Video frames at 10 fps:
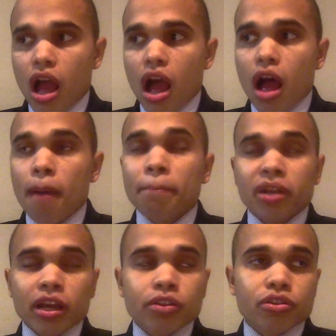but
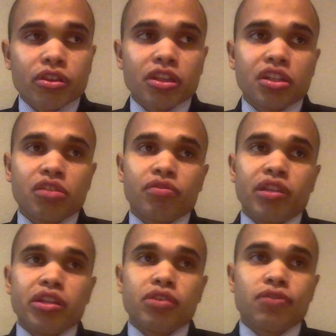I also think she's
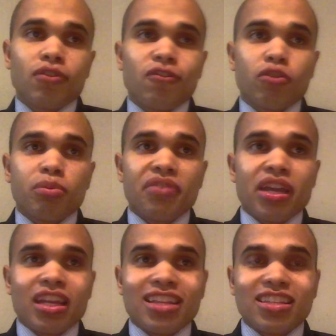really useful for
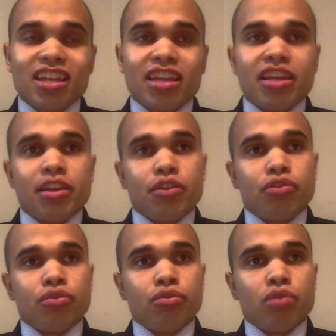providing insight
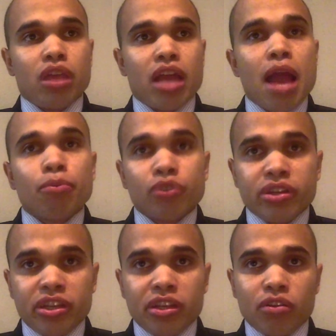into
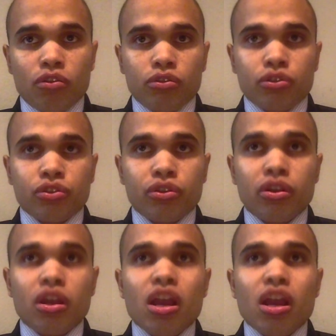Amerindian culture